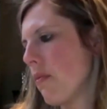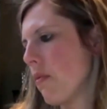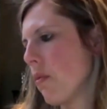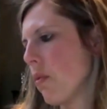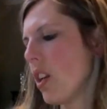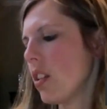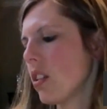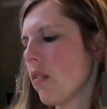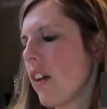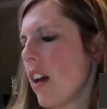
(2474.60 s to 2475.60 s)
What
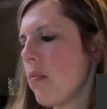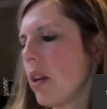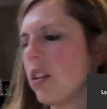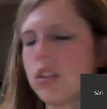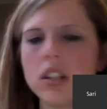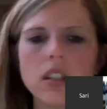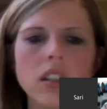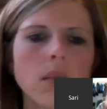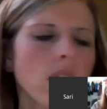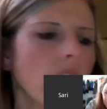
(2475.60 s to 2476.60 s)
is the 5-patient
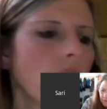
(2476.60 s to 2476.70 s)
summary?